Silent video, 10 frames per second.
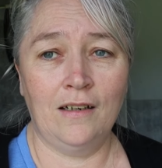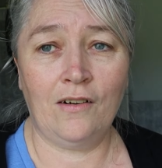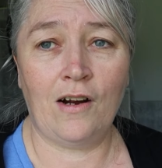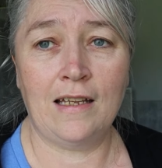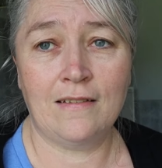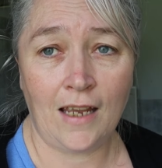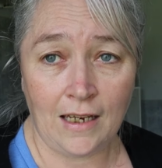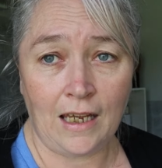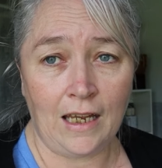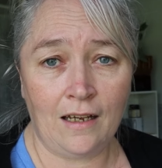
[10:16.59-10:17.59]
All right,
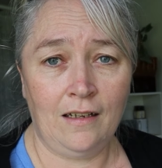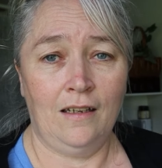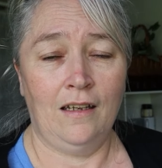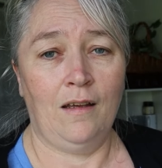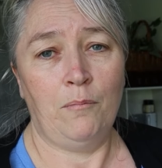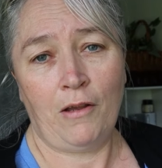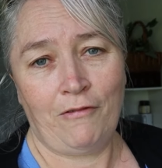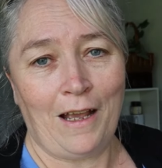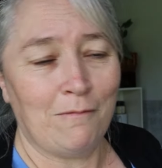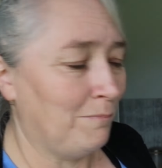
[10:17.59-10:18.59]
take care. Bye
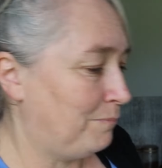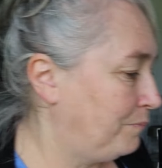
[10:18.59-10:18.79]
for now.